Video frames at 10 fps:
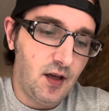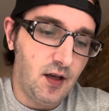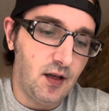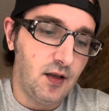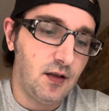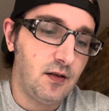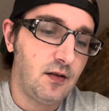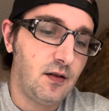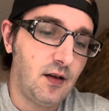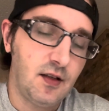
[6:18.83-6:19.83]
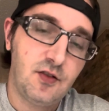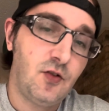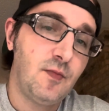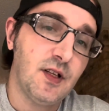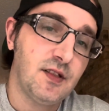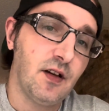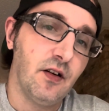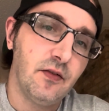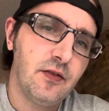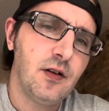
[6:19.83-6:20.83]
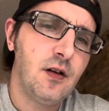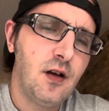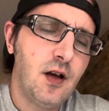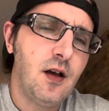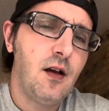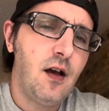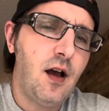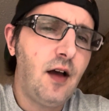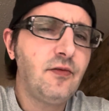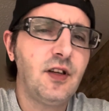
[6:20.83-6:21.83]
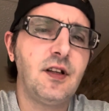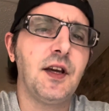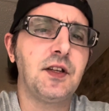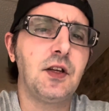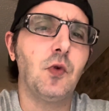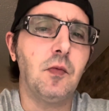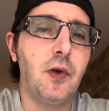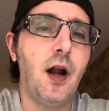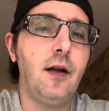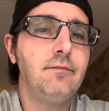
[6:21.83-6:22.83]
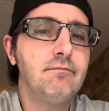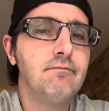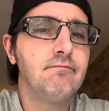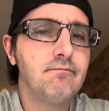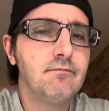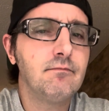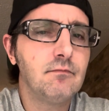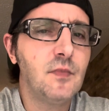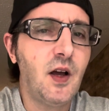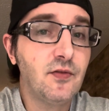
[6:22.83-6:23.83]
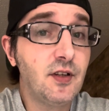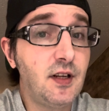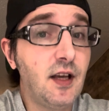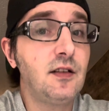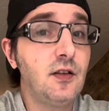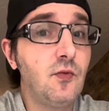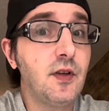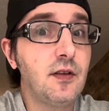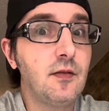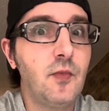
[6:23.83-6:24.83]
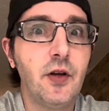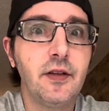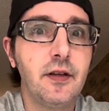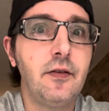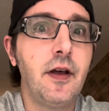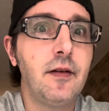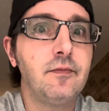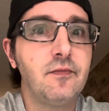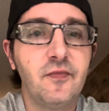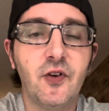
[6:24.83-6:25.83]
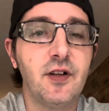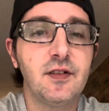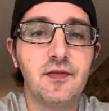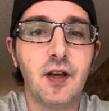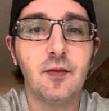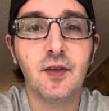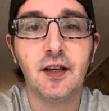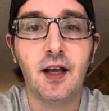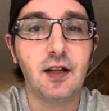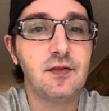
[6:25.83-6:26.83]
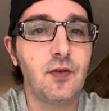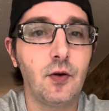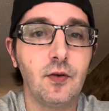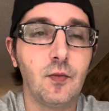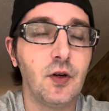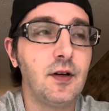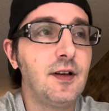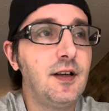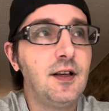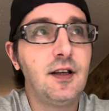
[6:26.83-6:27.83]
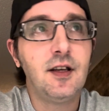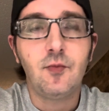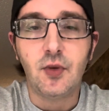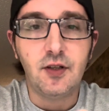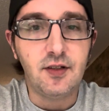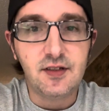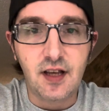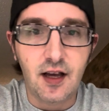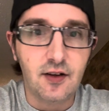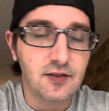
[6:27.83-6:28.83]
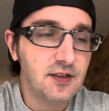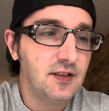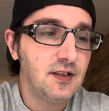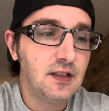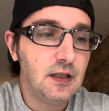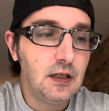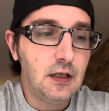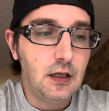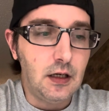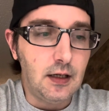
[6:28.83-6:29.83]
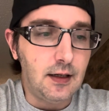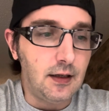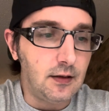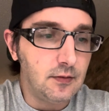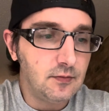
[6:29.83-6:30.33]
And I told myself, I've connected with Brian. I've connected with him on the internet. Friends, family, got his phone number. Been to his house. Been